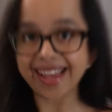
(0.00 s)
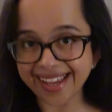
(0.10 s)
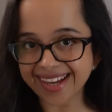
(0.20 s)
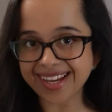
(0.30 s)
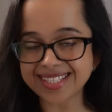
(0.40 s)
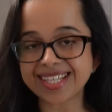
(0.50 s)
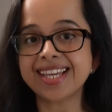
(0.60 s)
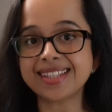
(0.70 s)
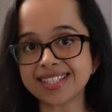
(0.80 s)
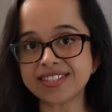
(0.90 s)
Hey guys,
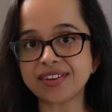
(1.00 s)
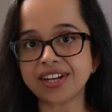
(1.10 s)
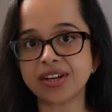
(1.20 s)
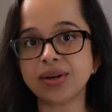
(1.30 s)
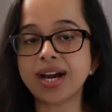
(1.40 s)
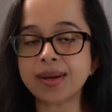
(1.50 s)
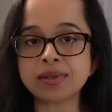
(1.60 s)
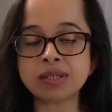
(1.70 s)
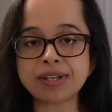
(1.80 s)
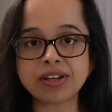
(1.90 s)
in this video I'm
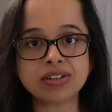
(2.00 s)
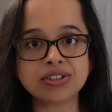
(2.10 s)
going to be going